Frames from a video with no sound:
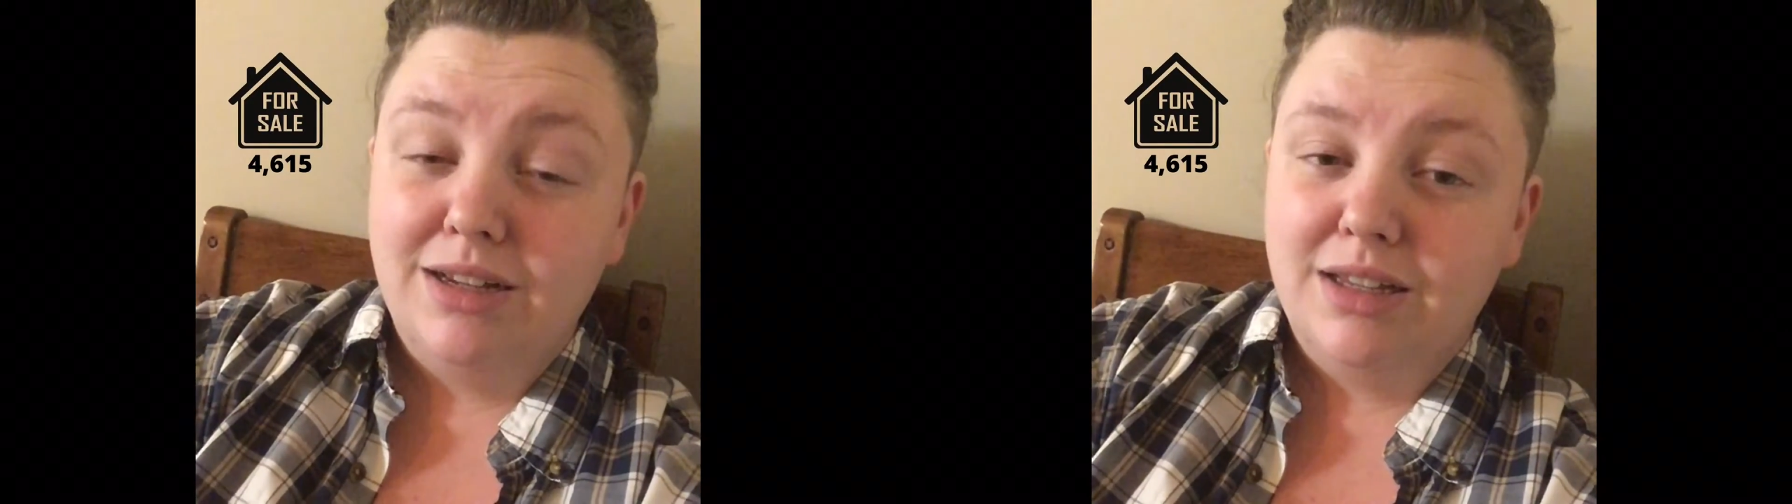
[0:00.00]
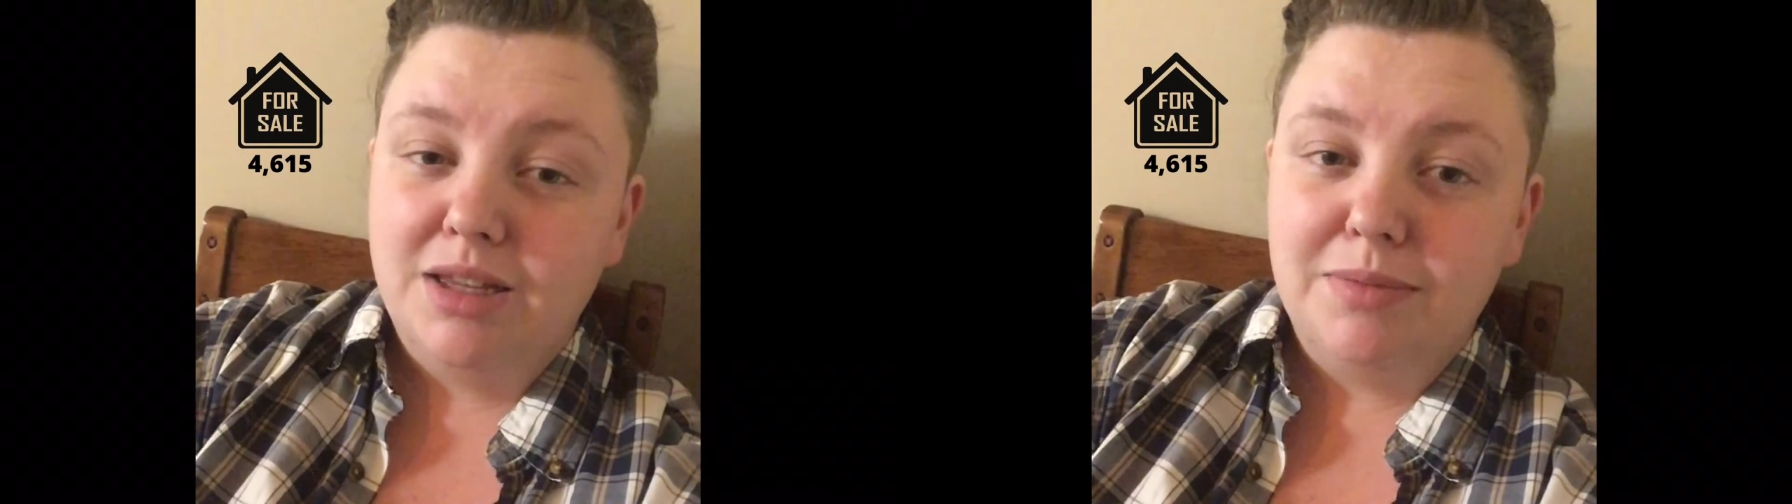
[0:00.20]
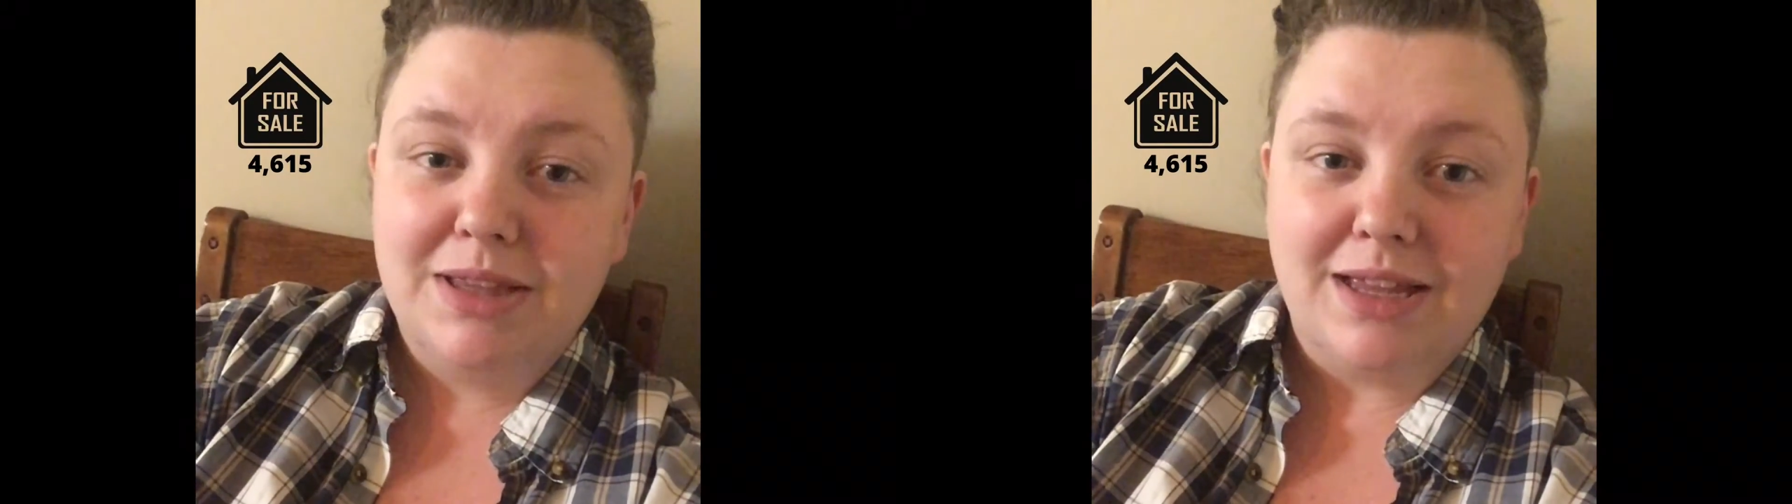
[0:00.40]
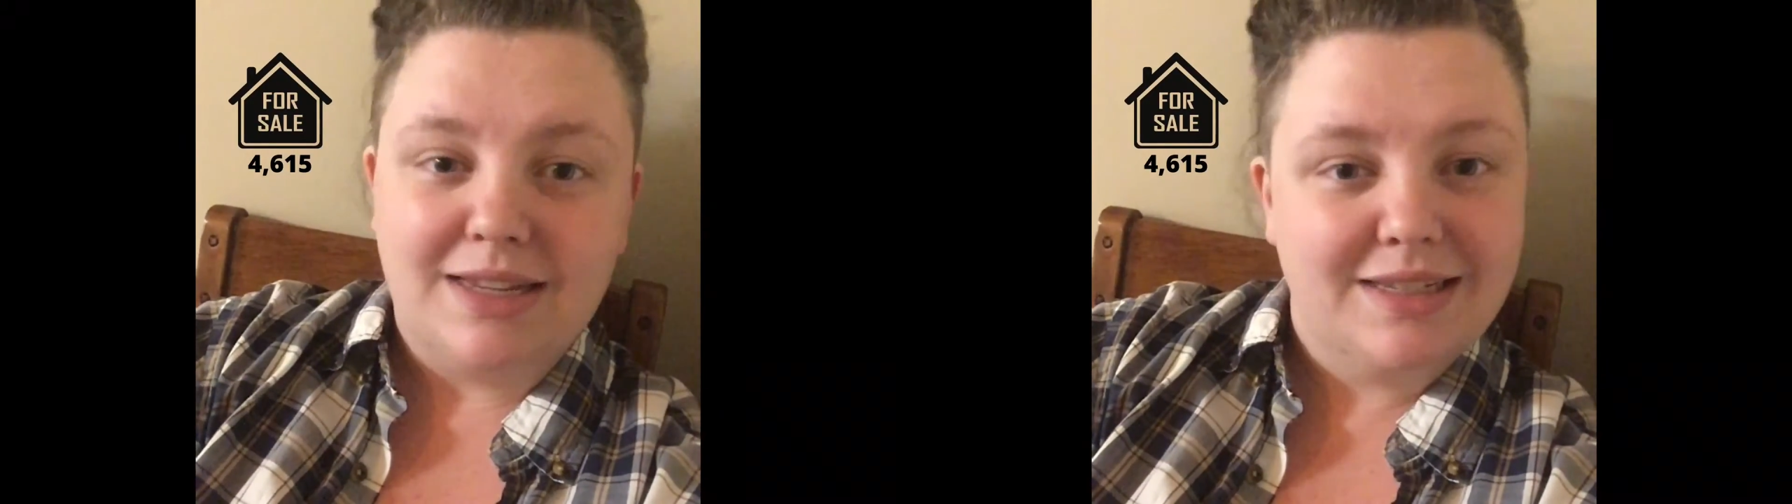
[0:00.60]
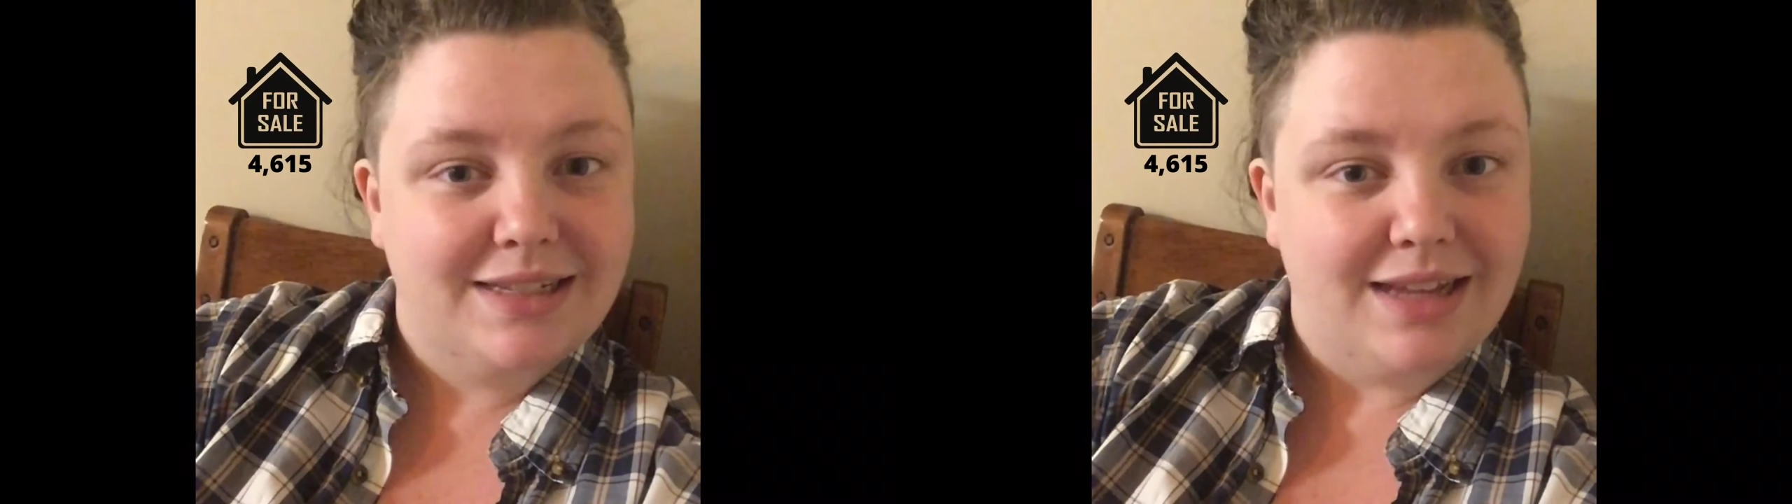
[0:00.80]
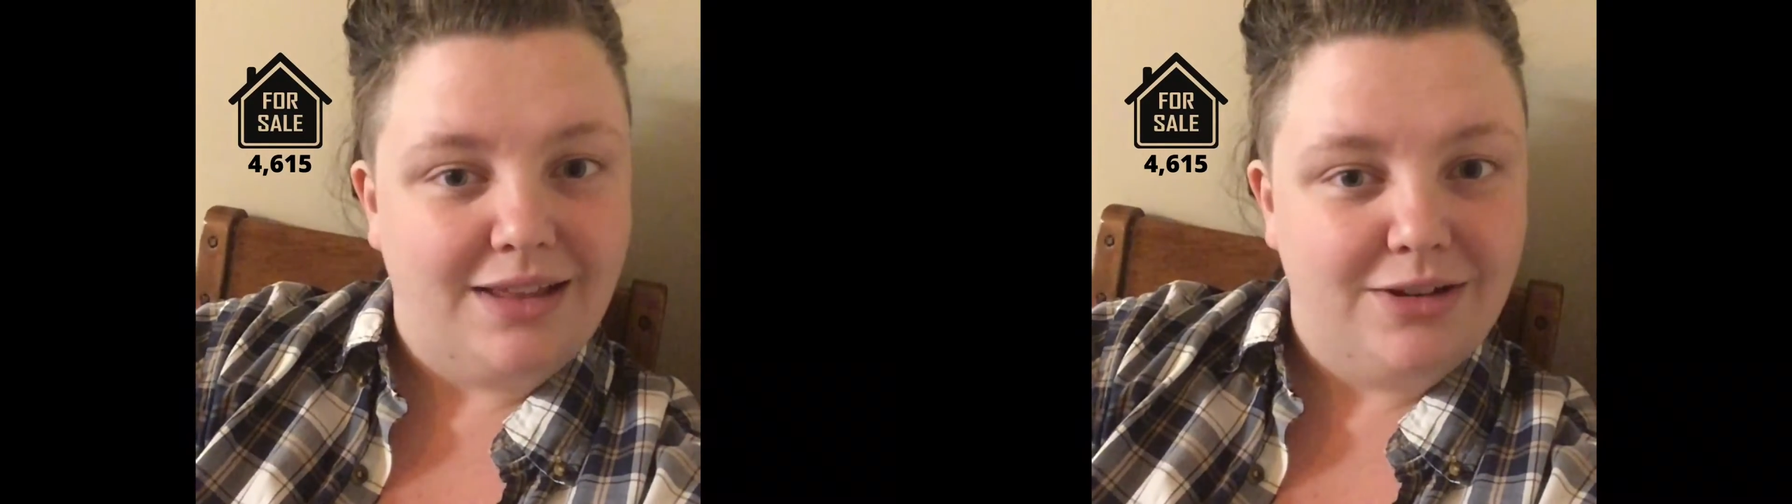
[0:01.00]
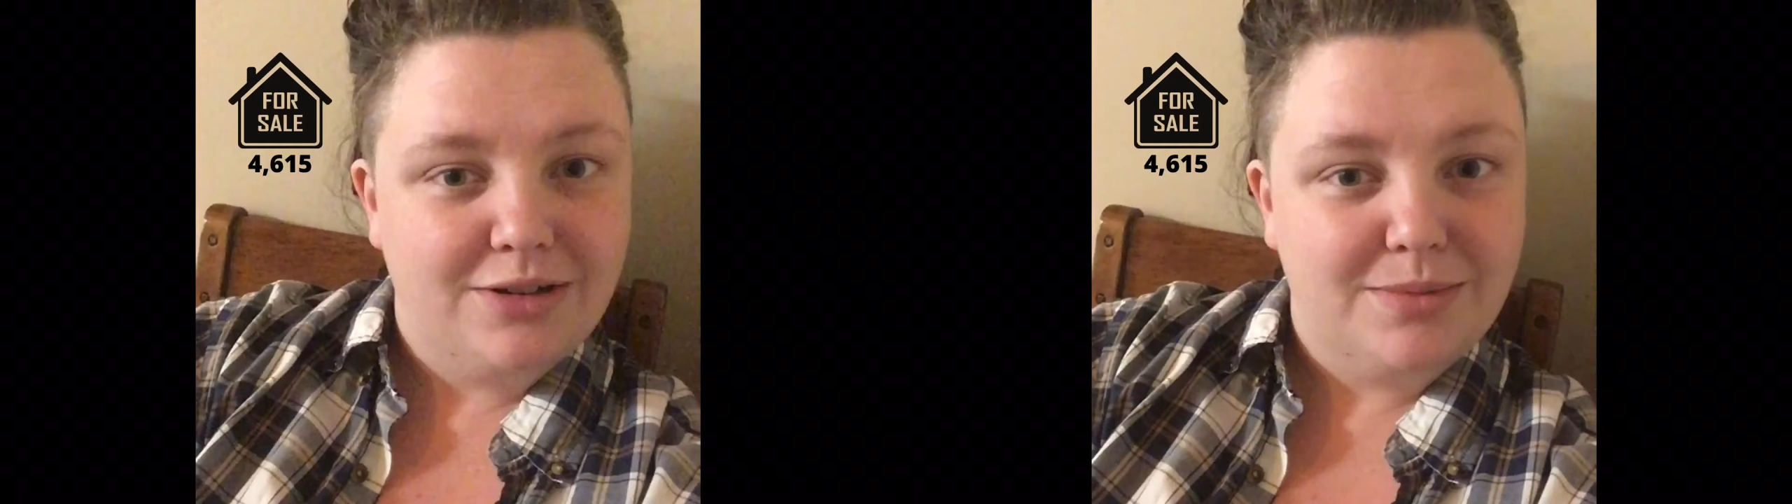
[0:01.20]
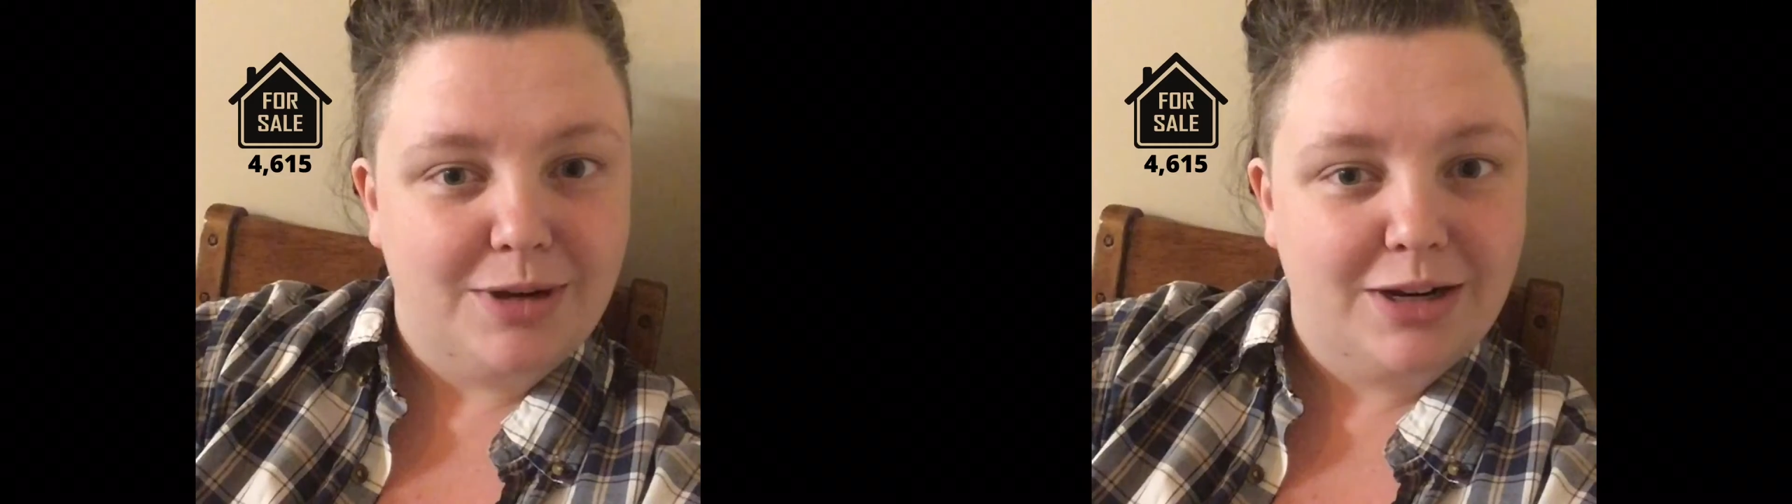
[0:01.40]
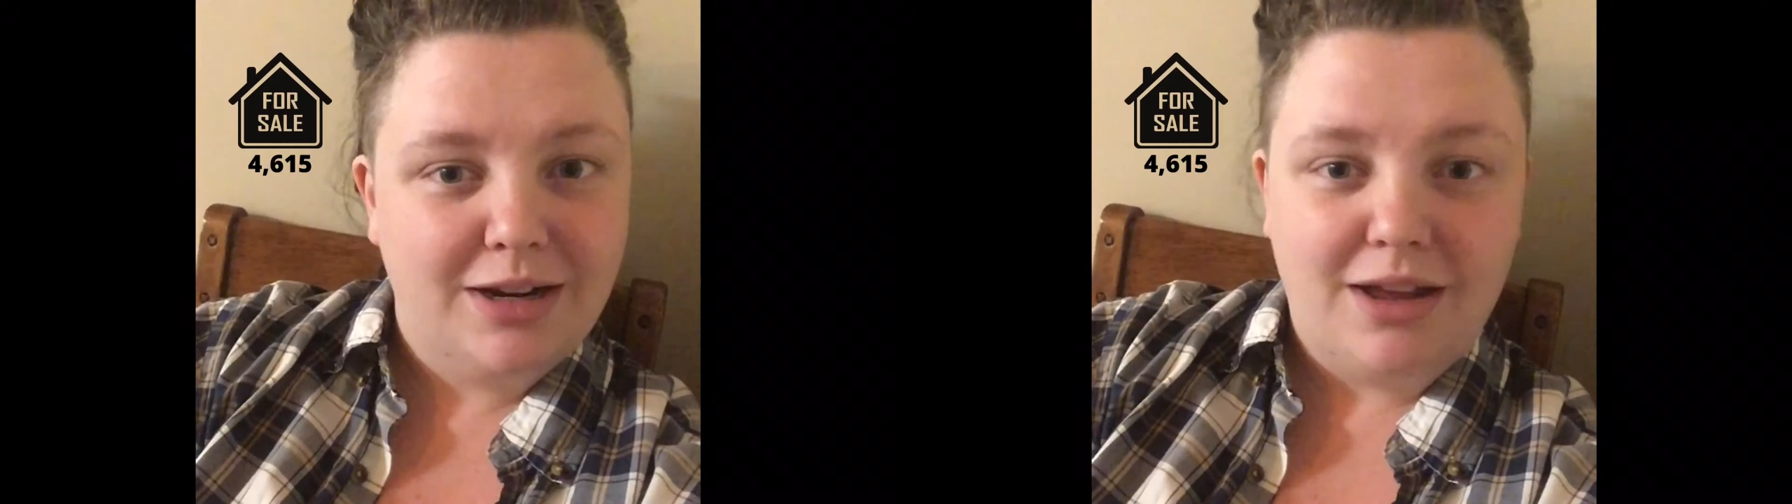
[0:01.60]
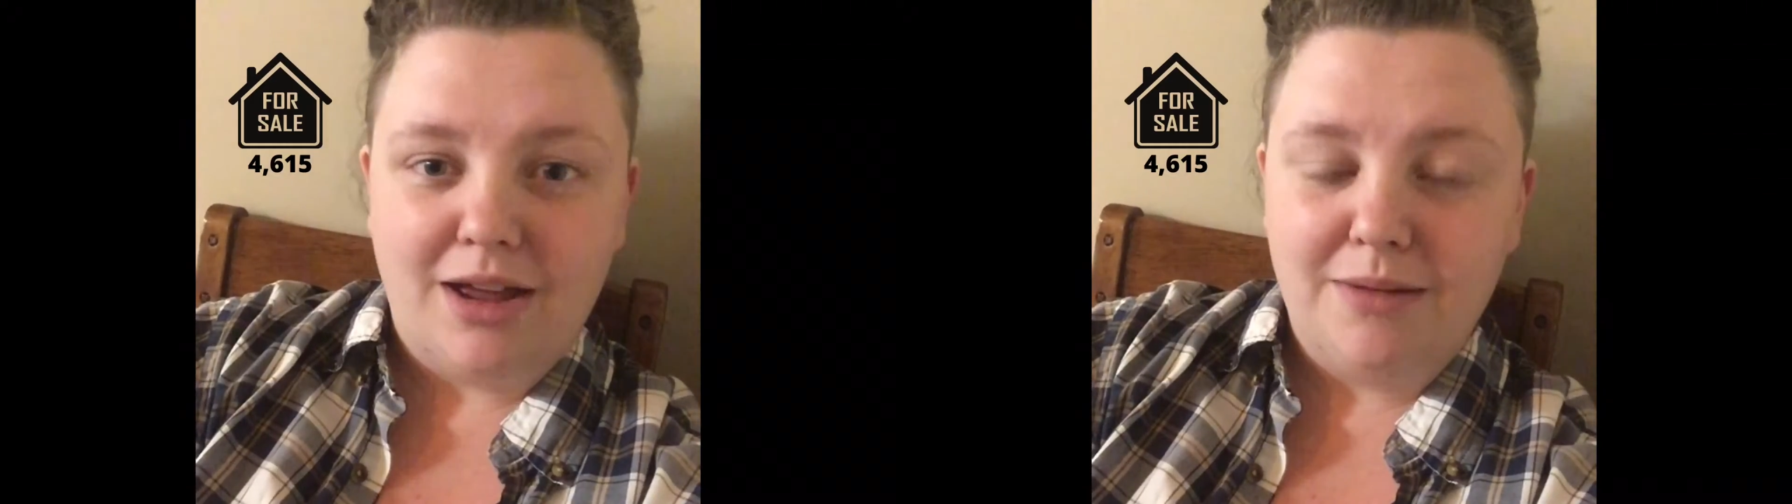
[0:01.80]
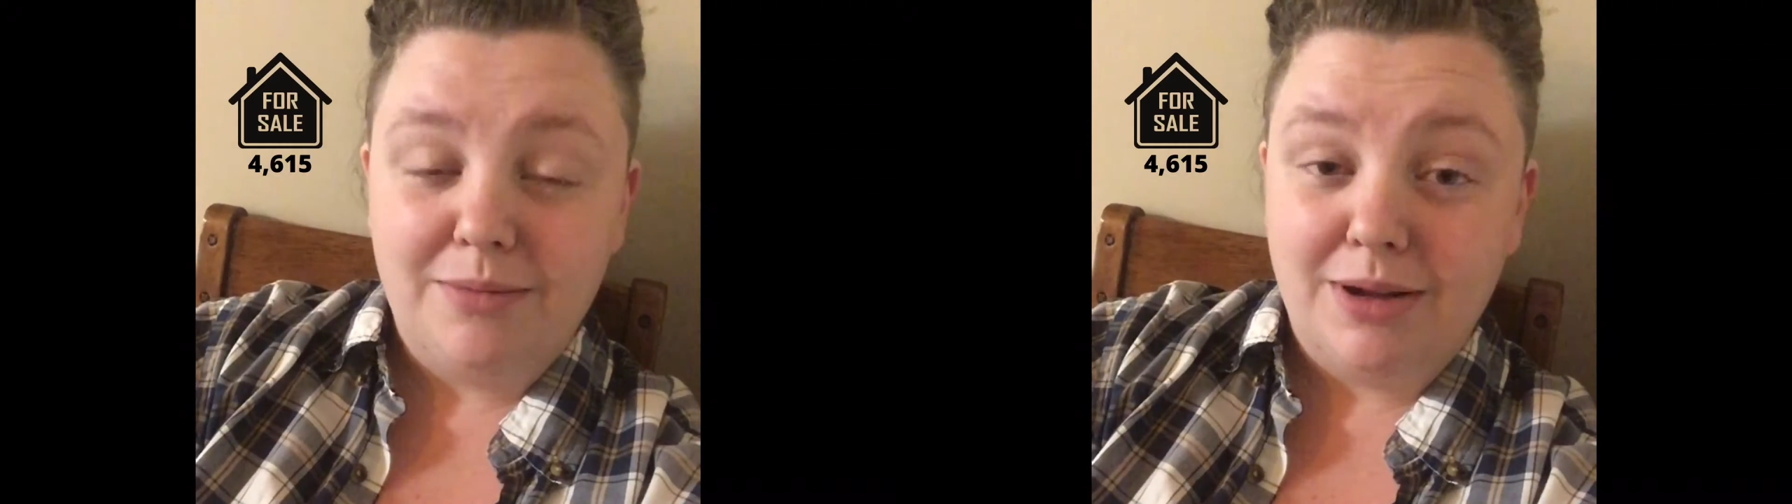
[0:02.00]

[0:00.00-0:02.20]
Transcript: keeping that seller's market up.